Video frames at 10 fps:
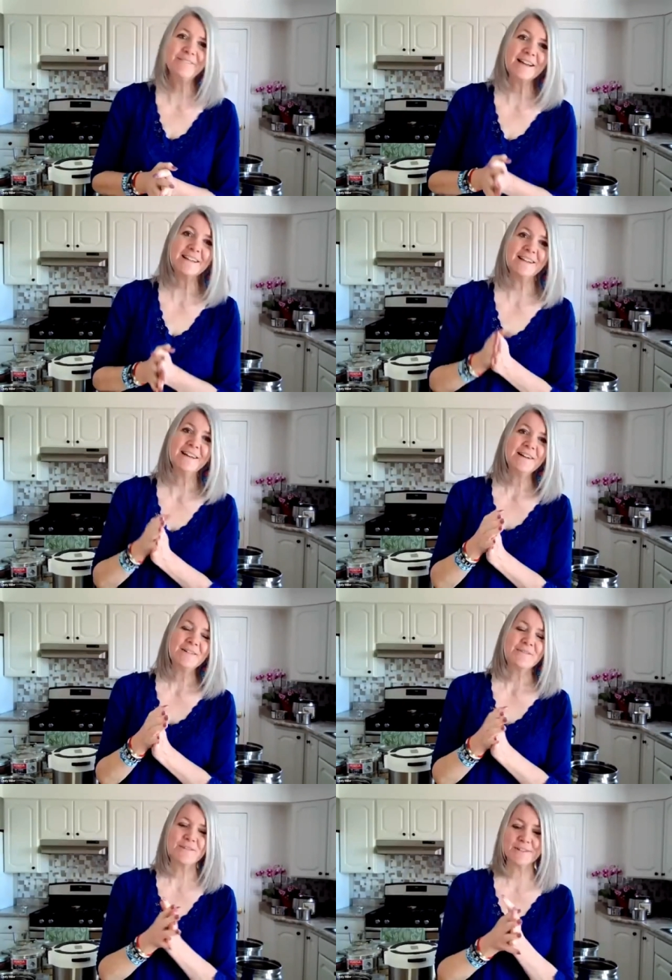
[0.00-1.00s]
in fact I,
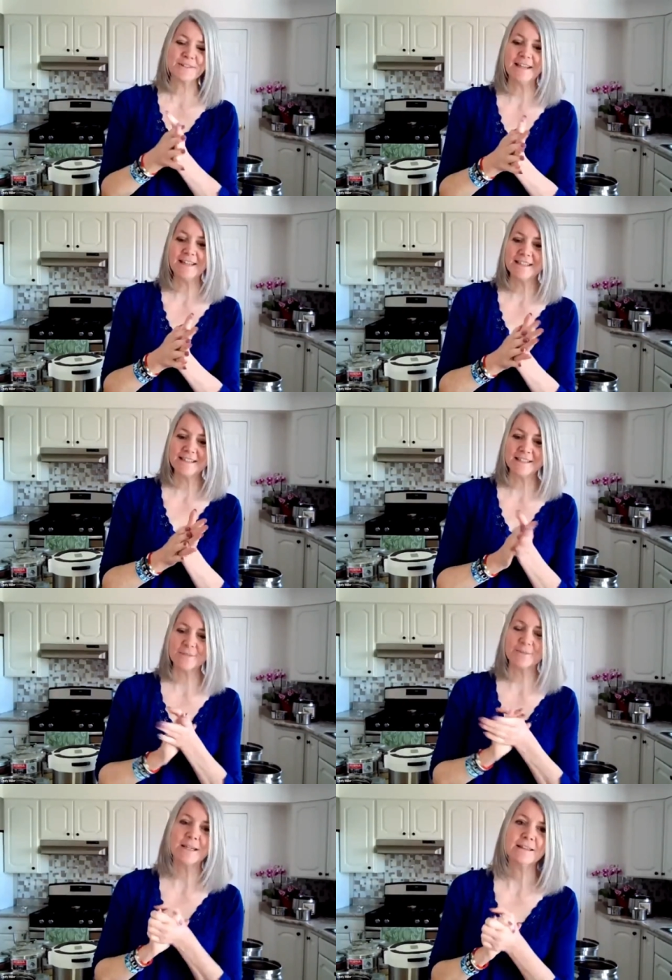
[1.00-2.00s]
there's a lady just this
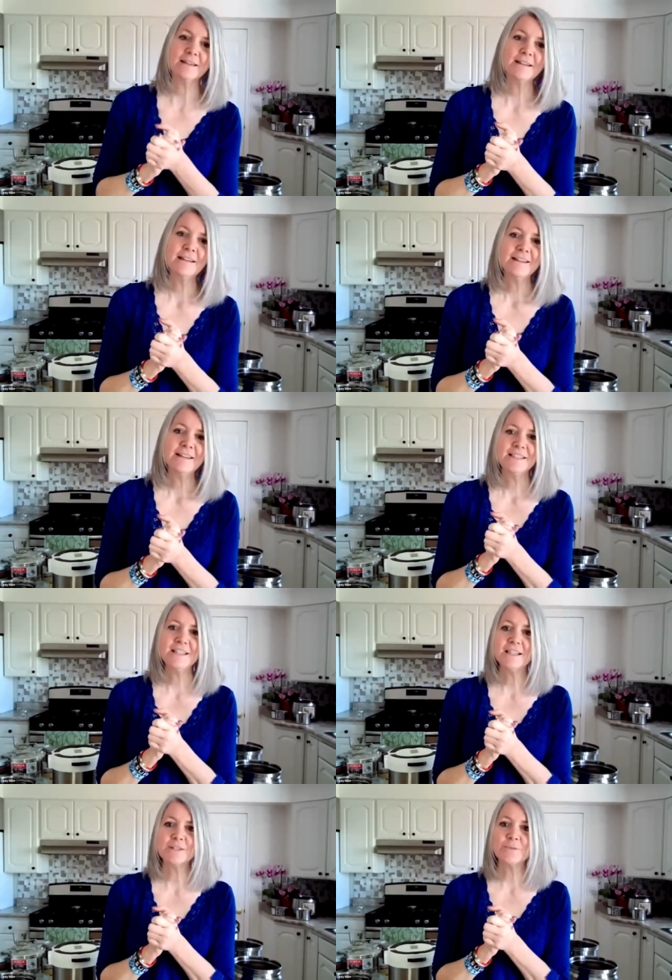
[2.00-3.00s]
week that
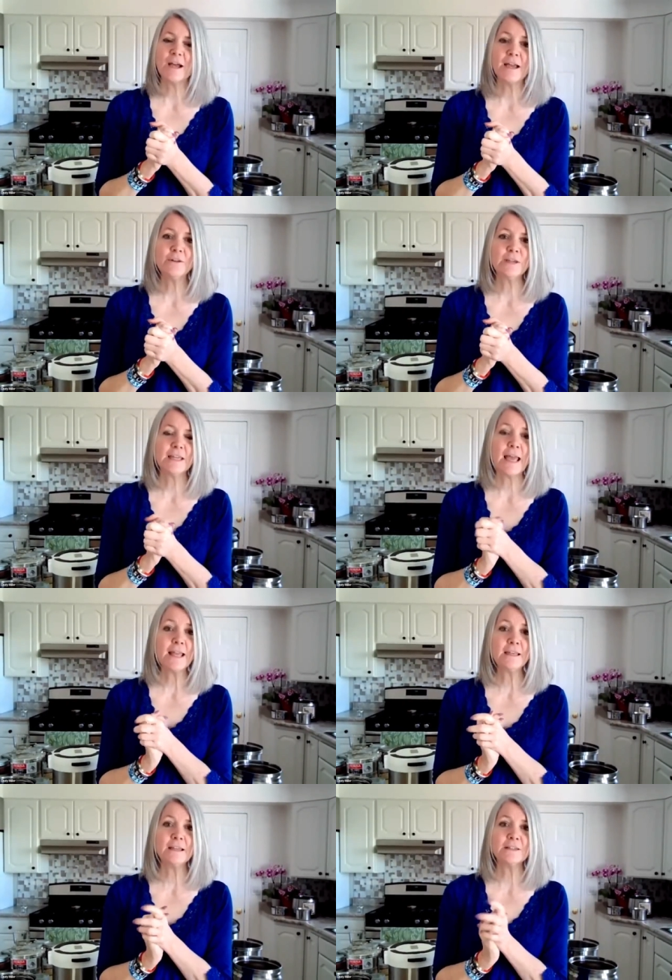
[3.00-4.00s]
she does what i do in
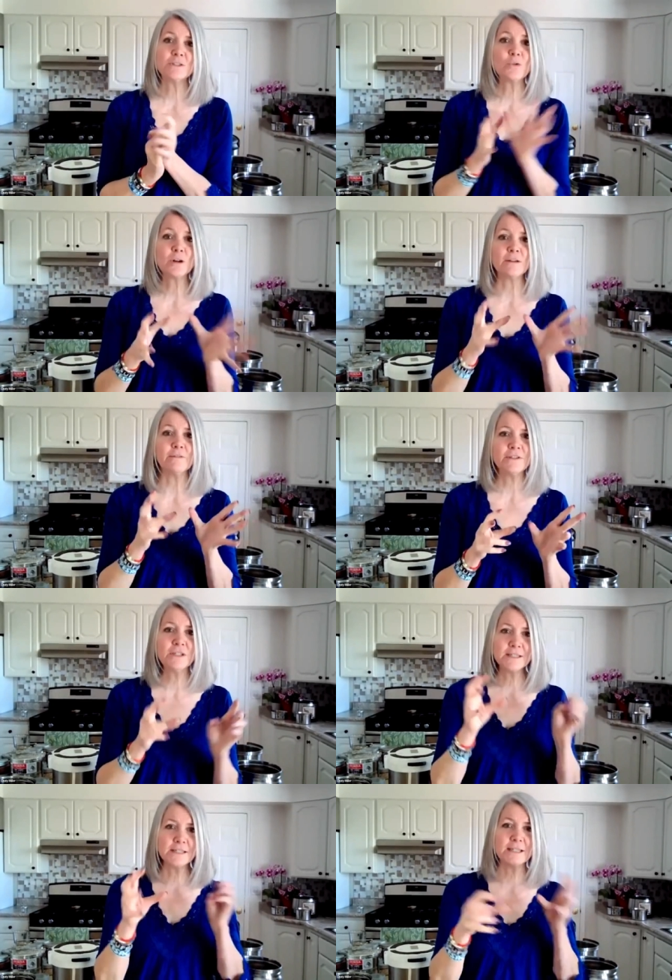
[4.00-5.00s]
kenya sort of she
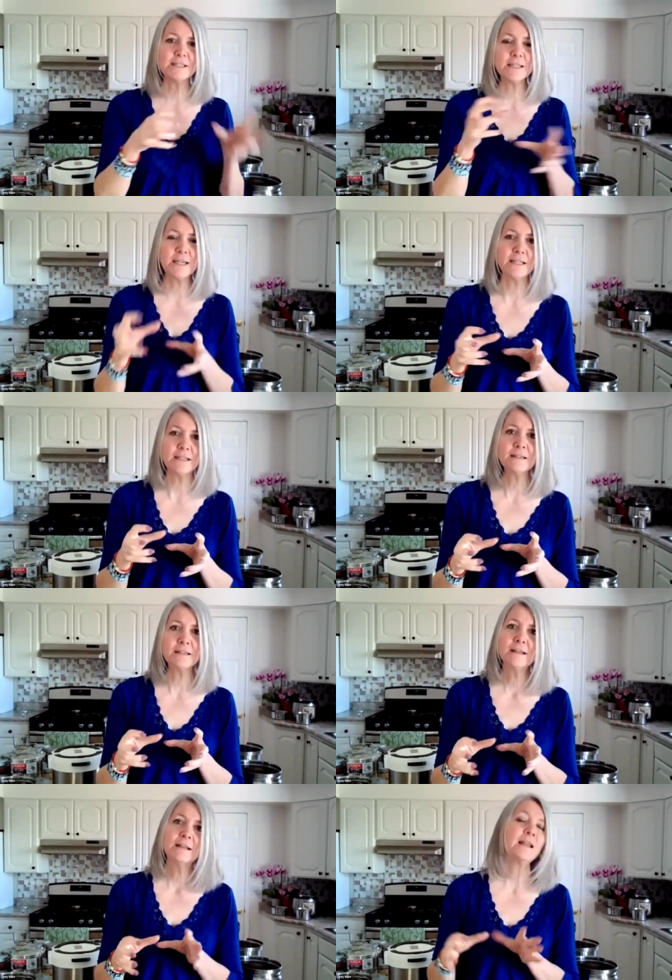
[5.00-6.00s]
does things in kenya
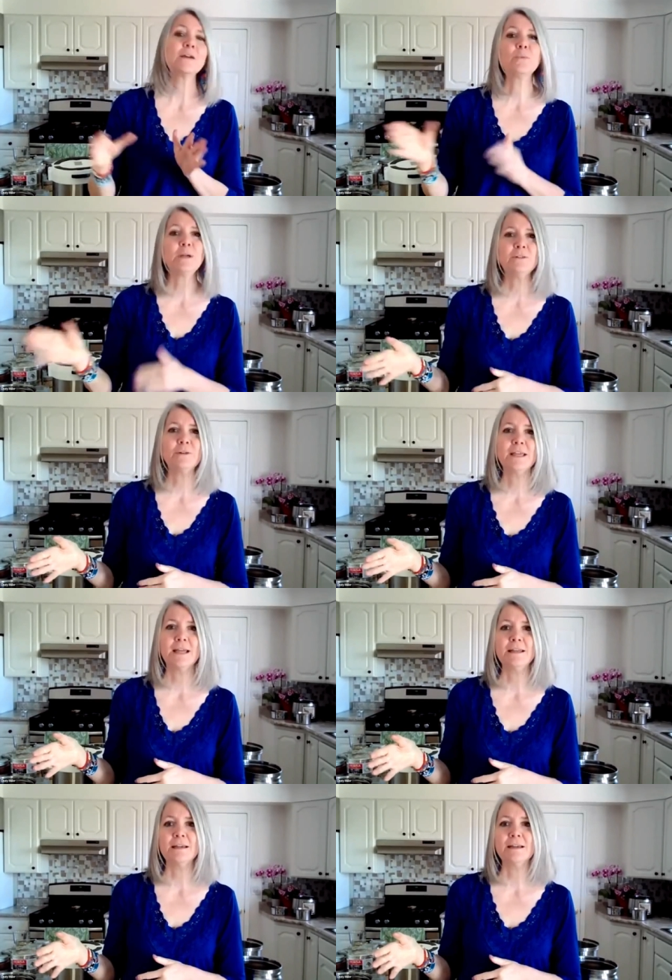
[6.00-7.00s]
like we do in
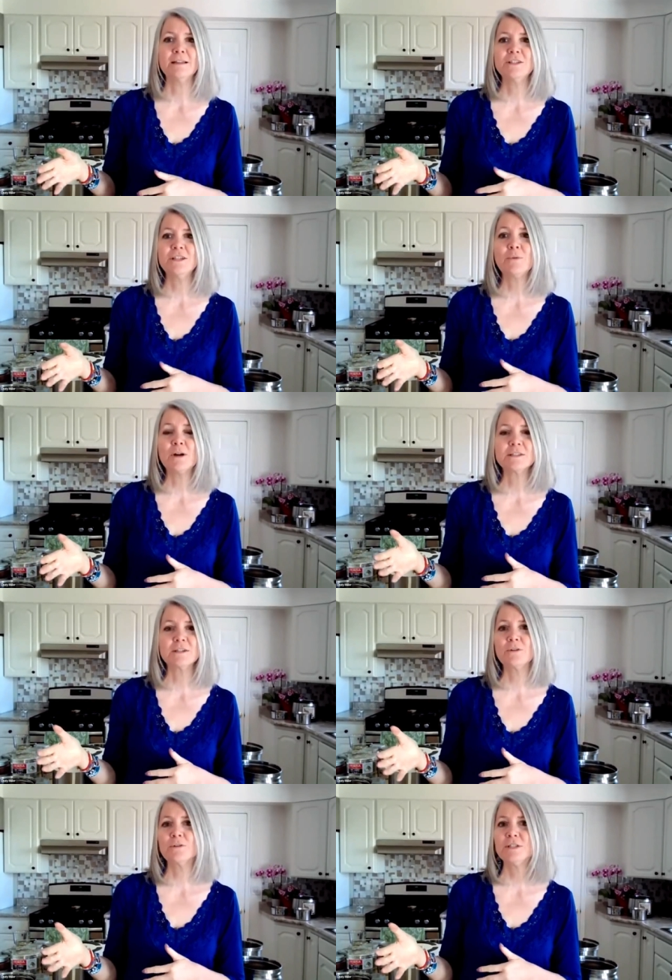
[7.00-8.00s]
kenya and she wants to
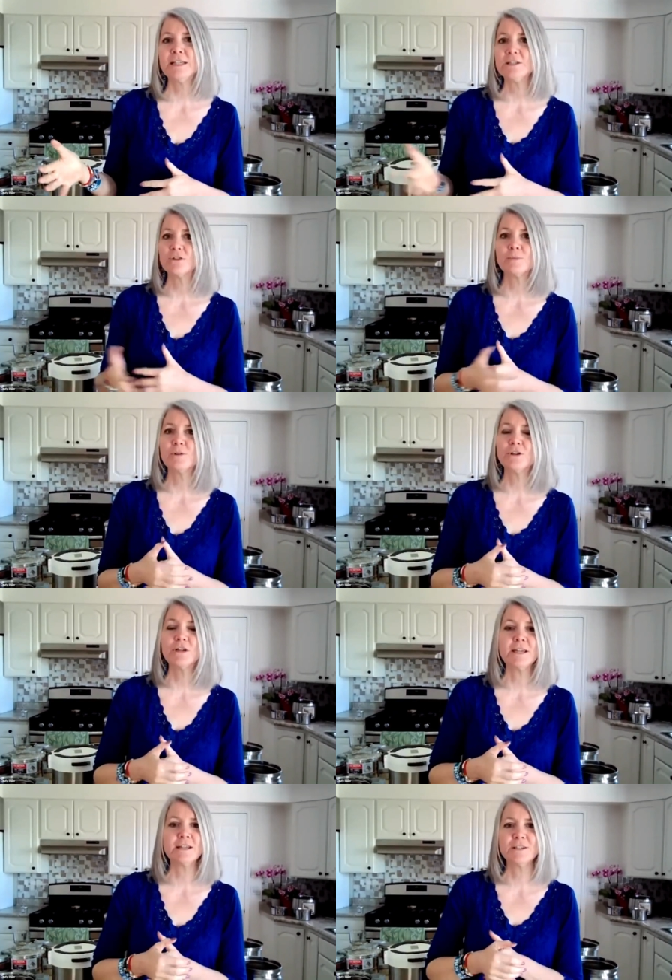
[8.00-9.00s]
go teach thermal
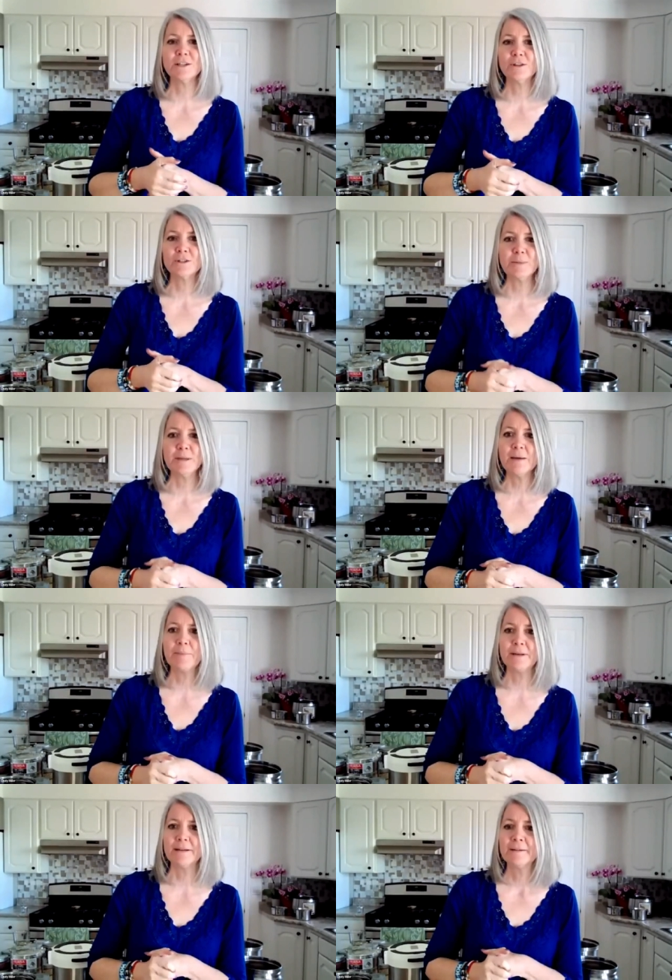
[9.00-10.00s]
cooking and she looked me
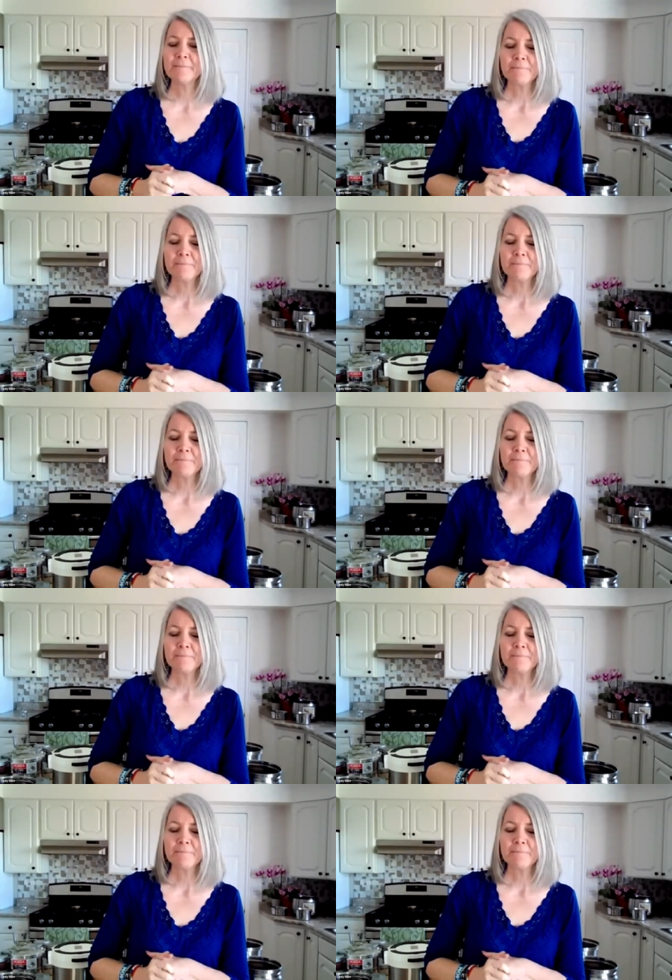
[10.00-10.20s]
up and